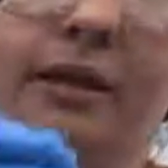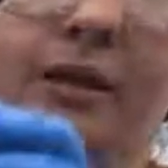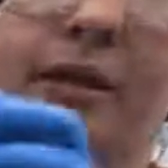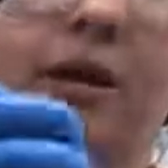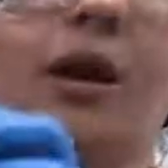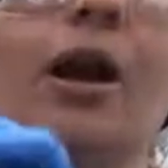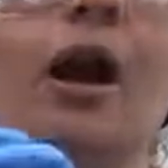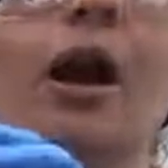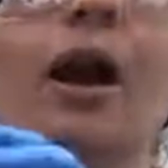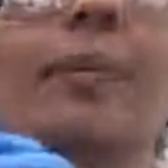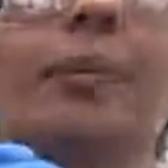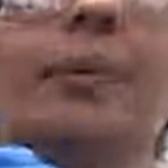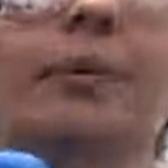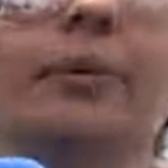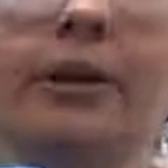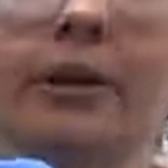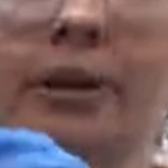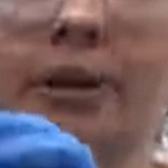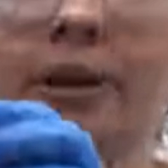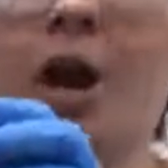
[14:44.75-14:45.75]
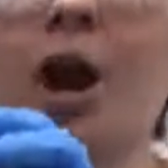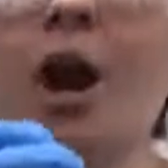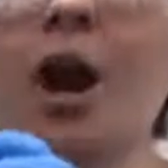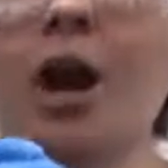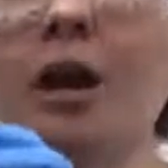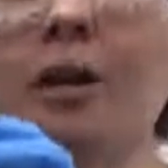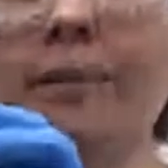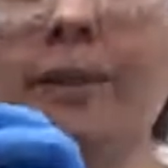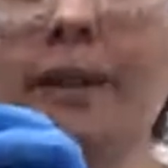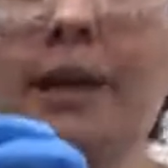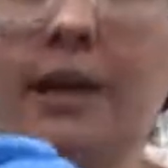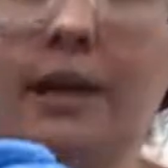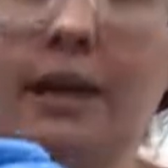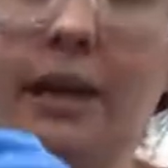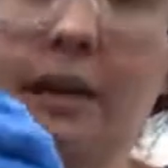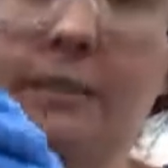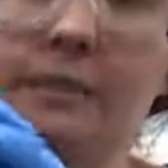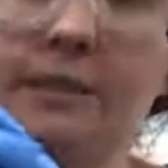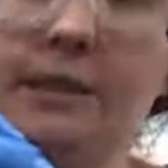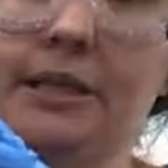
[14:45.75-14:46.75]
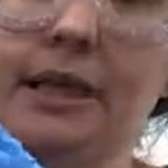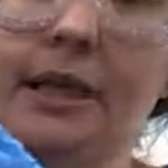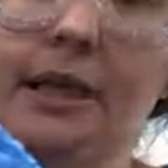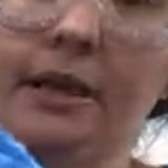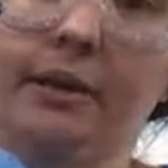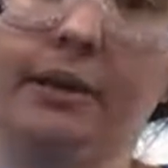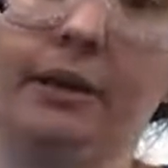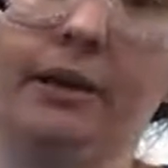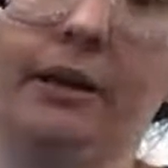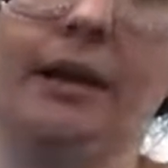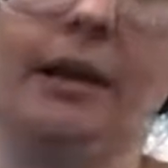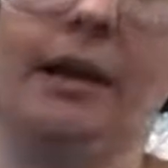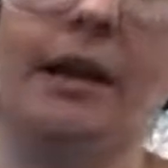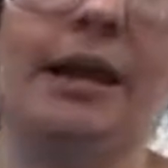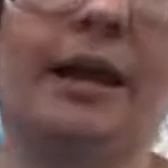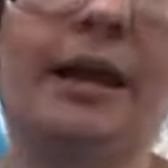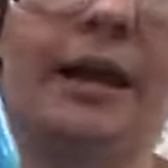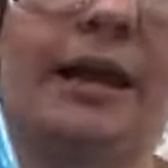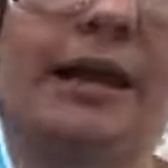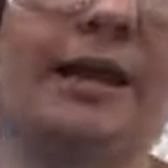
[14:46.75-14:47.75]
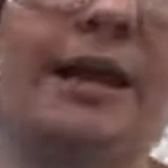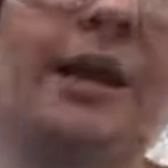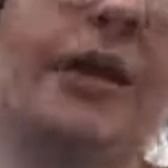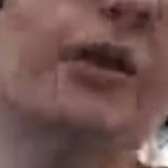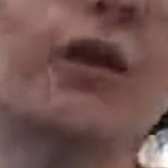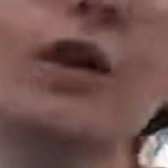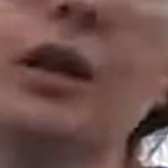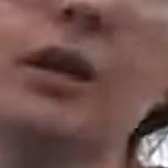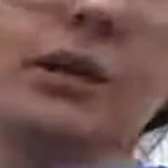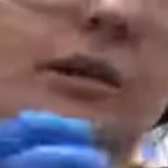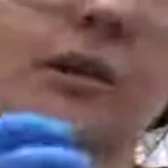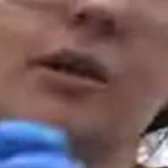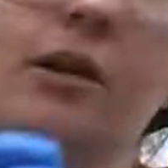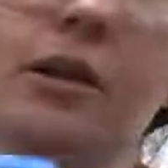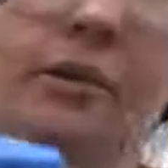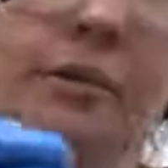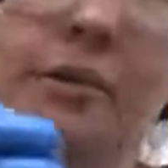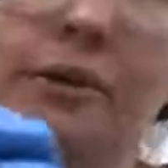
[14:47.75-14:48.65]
the copper and the carbonate come together and they're not soluble.